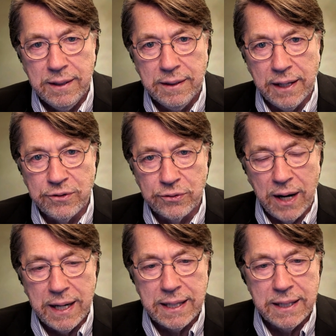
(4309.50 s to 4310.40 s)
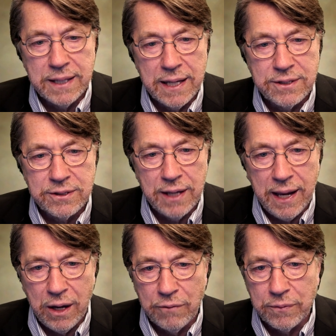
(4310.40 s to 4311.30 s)
They try to get that
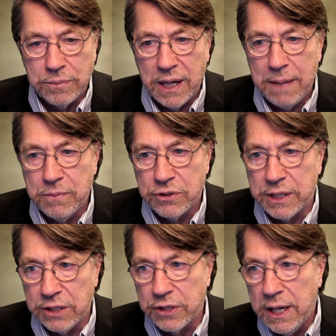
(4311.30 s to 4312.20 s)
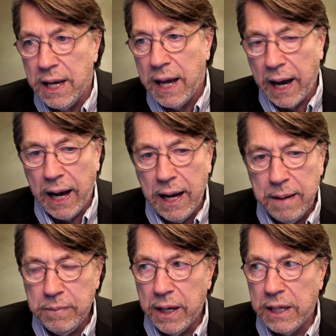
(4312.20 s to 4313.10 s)
sound from tape machines.
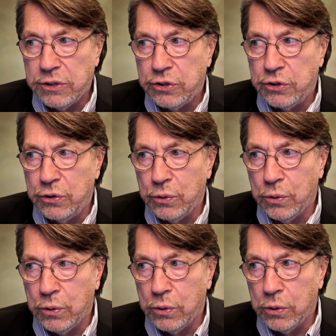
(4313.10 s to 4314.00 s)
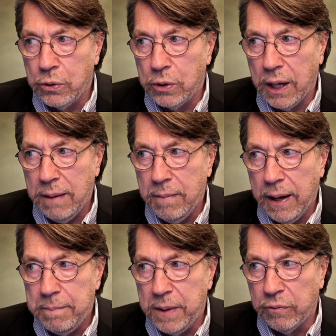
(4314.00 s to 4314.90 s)
I'm not sure. I
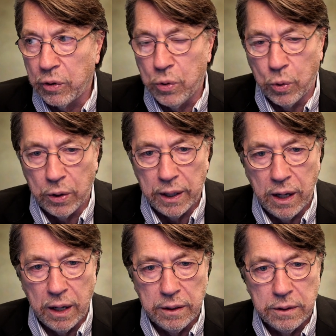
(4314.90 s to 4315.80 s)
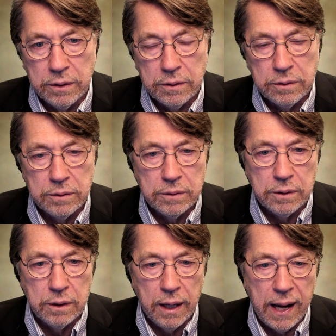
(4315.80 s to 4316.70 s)
might be recording on.
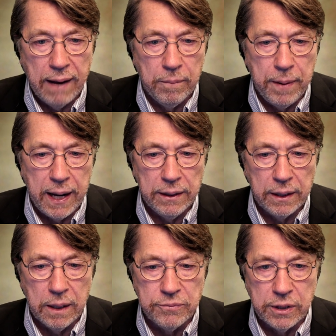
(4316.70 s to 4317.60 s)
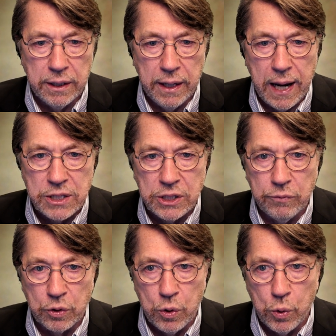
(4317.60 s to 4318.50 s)
I have a band that comes in and actually
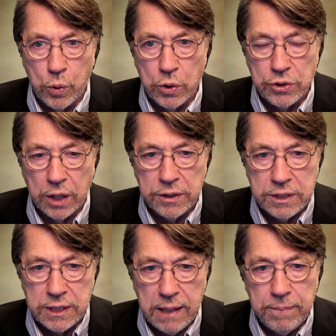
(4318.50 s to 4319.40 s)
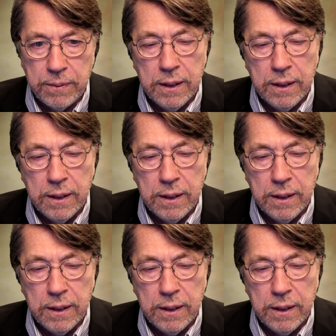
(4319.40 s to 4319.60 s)
records on the tape.